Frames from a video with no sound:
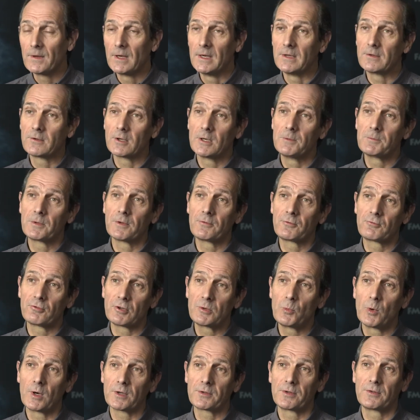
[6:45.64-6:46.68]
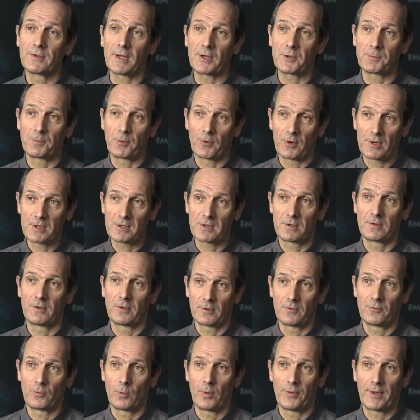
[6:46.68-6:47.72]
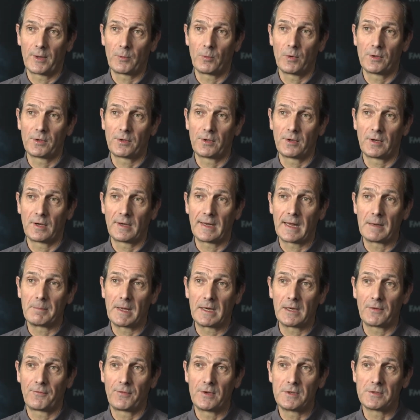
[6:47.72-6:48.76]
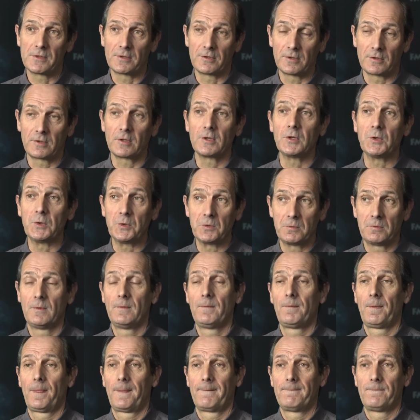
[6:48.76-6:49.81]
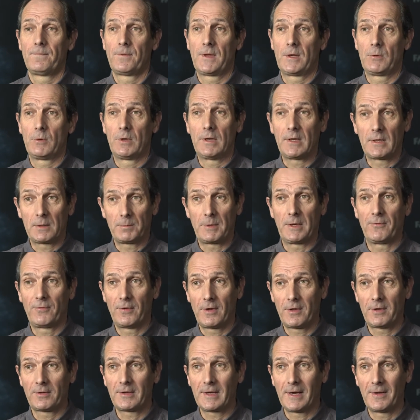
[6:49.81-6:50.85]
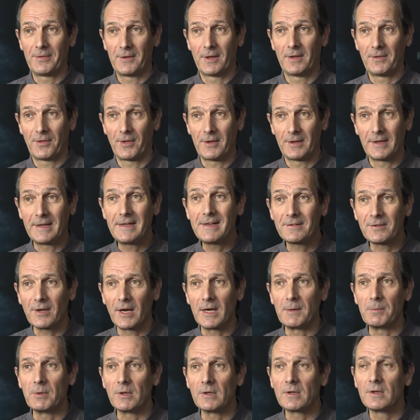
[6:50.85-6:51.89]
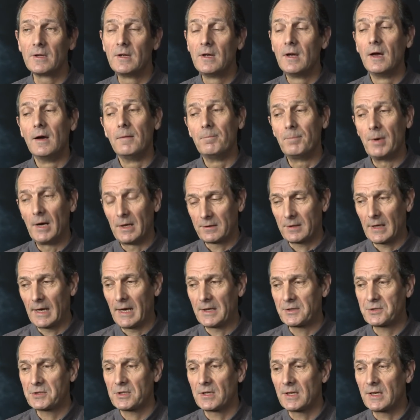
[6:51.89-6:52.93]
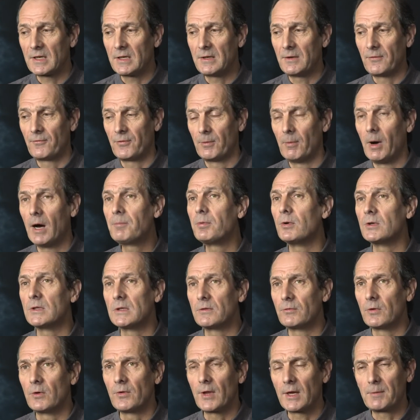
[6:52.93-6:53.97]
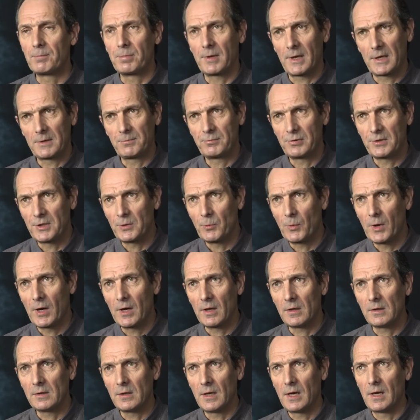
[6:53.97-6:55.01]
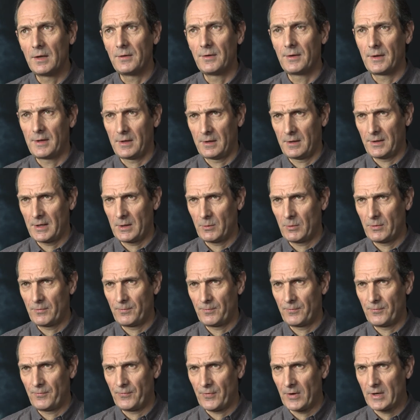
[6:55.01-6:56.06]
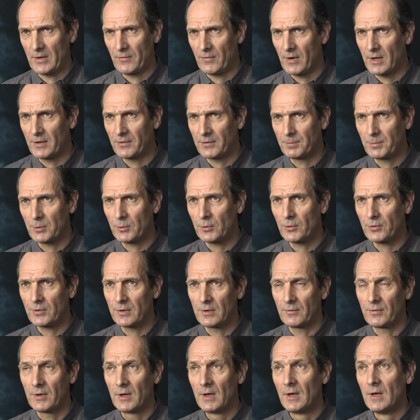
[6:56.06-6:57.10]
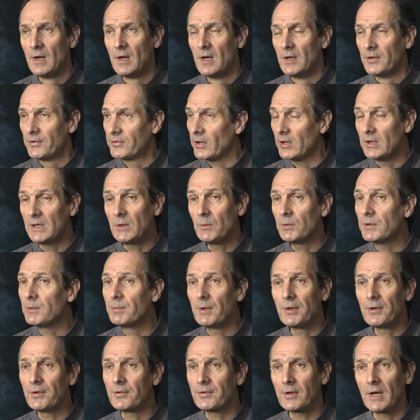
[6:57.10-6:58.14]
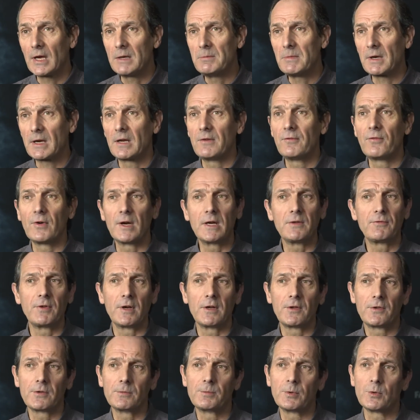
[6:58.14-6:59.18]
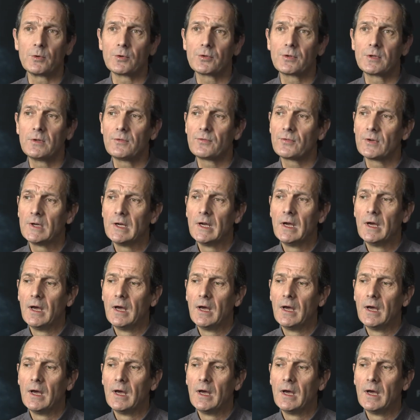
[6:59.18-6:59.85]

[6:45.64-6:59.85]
In terms of DreamWorks' aspirations of what they wanted an animated feature to do, they were a little bit further down the league table. But actually, from our point of view, they played pretty well, and they were very, very supportive. Sony was a bit the same, again, very, very supportive.